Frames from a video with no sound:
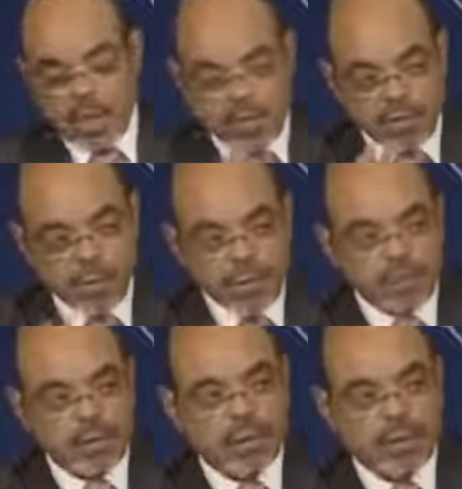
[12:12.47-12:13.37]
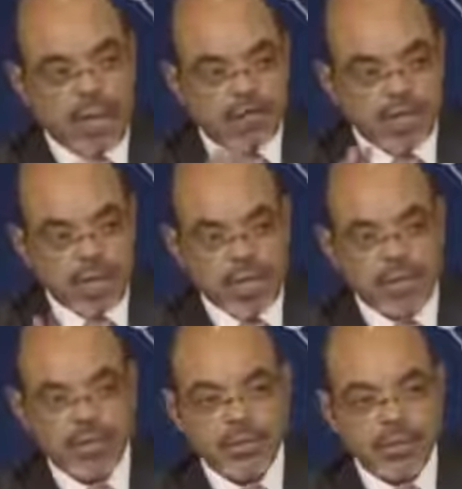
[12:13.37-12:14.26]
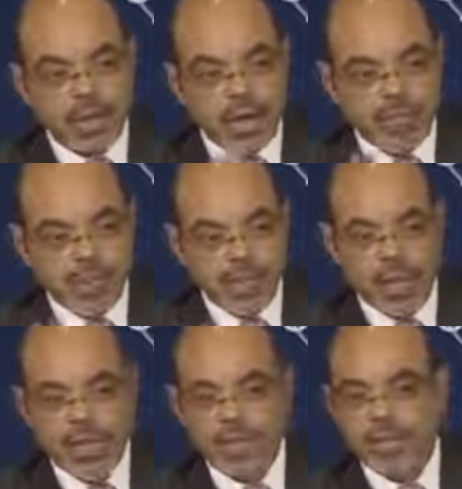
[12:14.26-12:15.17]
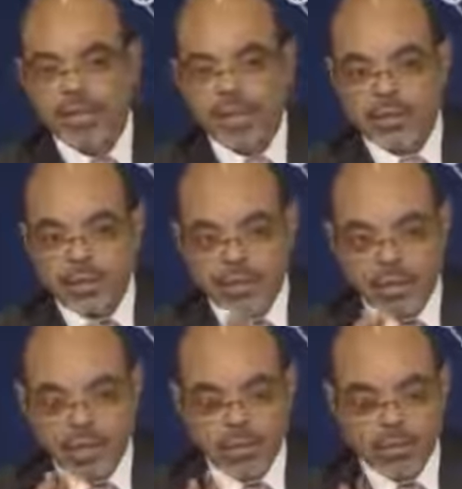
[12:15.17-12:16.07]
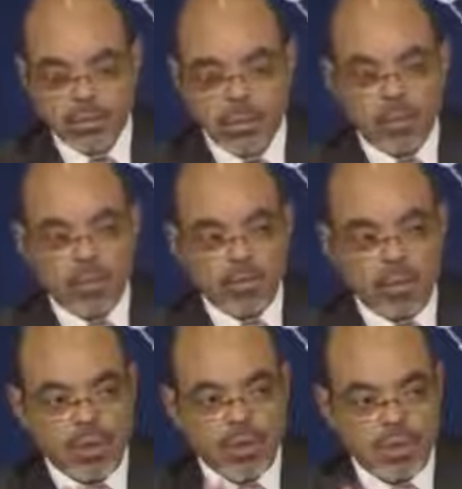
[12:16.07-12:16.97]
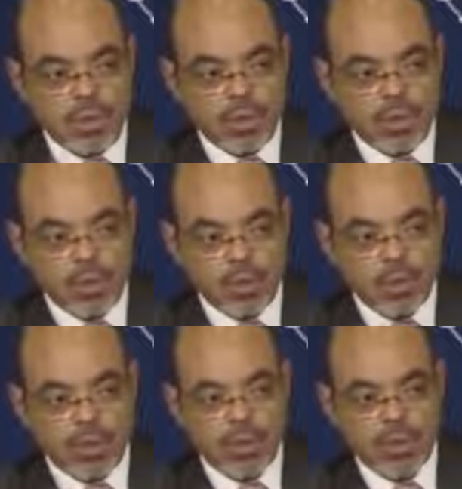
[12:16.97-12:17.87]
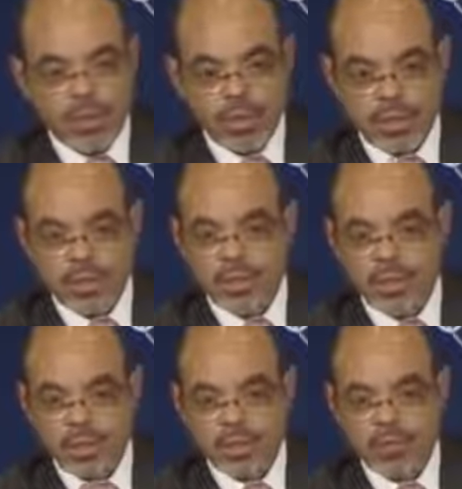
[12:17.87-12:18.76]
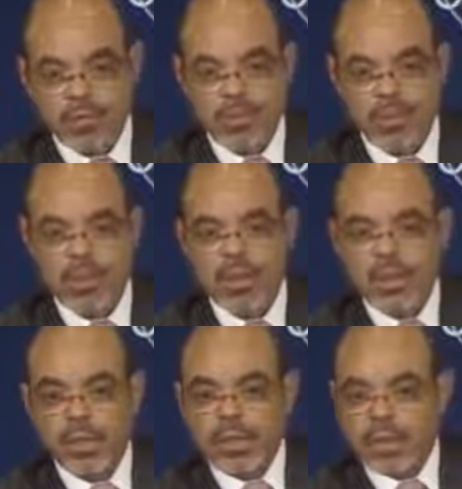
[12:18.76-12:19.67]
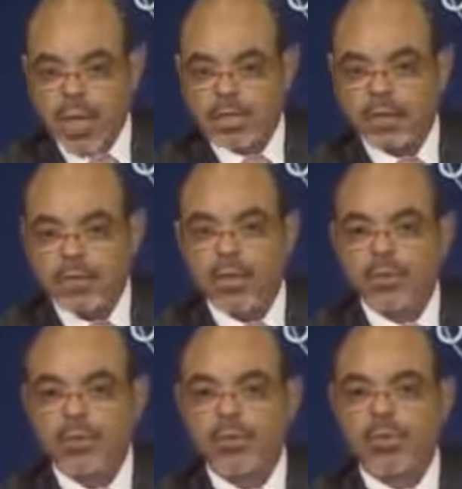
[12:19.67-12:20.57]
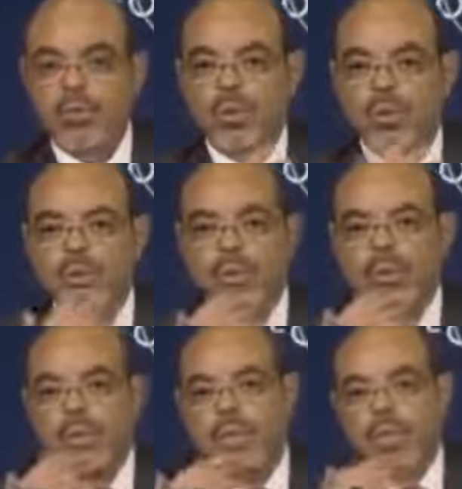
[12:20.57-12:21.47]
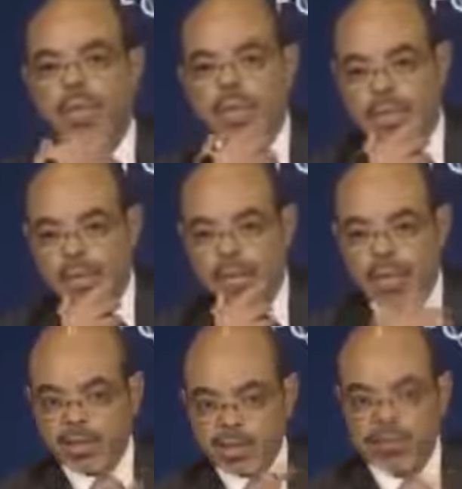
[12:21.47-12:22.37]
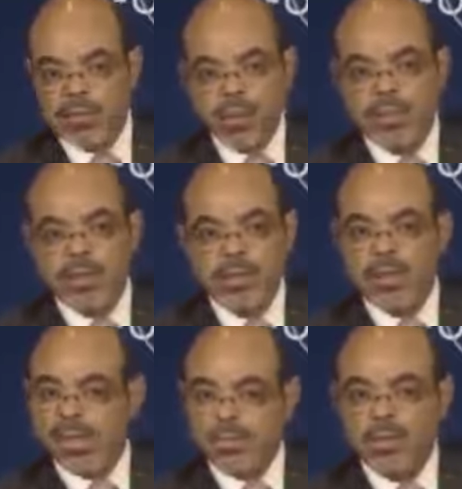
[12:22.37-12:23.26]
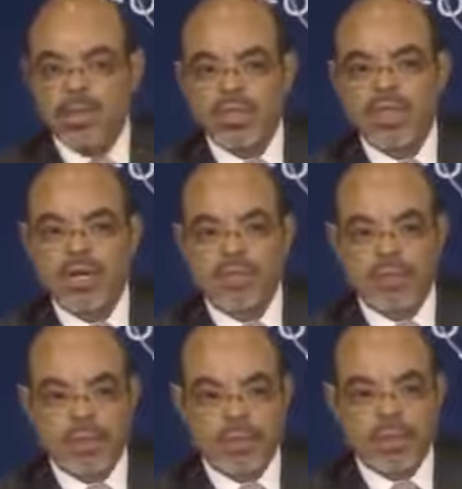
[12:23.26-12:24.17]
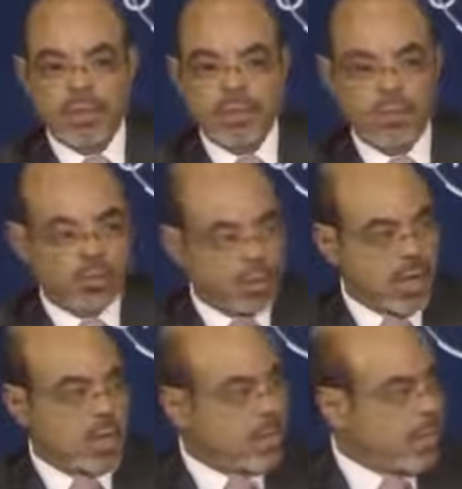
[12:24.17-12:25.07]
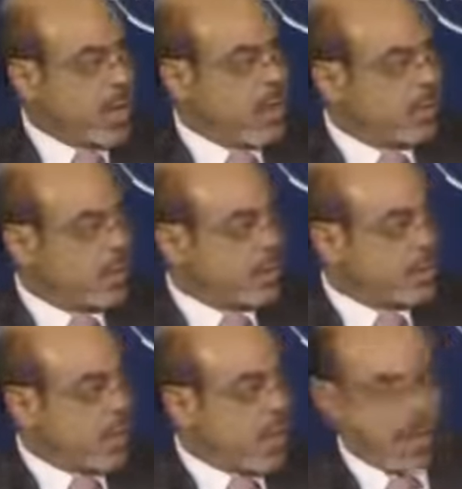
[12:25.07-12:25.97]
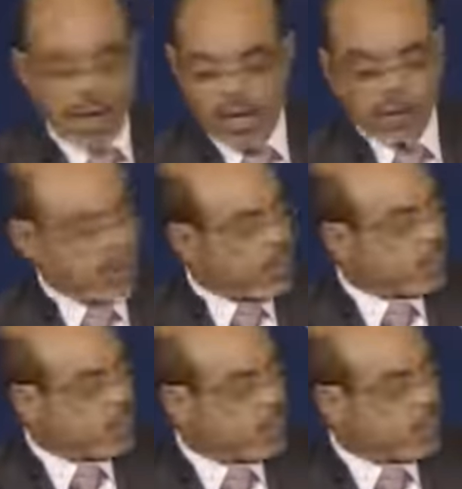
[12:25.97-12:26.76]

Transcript: governments have changed, there have been elections, policies, macro policies, and so on and so forth. That is all true, but to be honest, that's old stuff. It was done in the 80s and 90s.